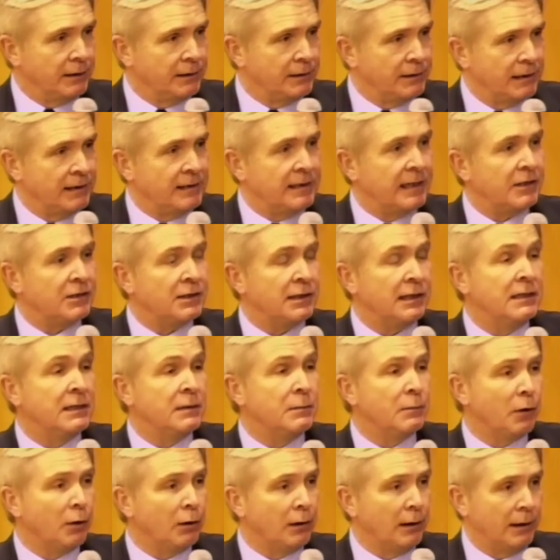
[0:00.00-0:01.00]
It's actually
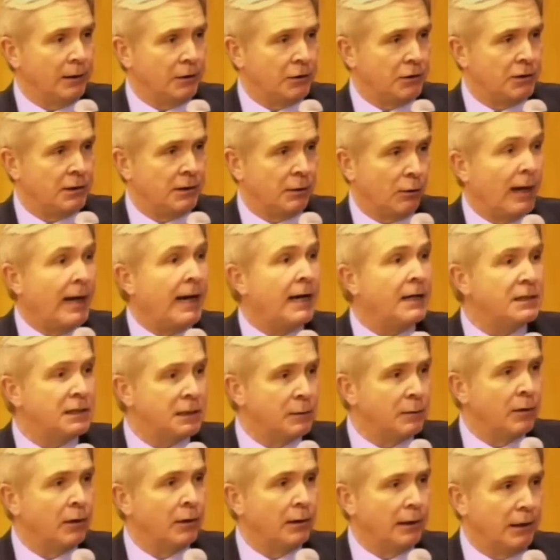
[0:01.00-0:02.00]
demolished or had
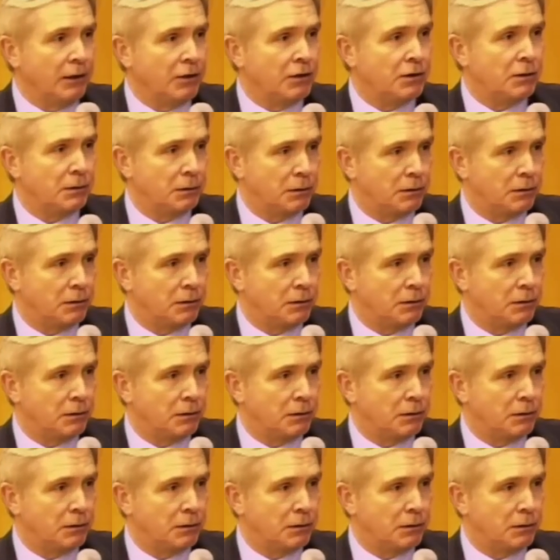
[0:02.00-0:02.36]
demolished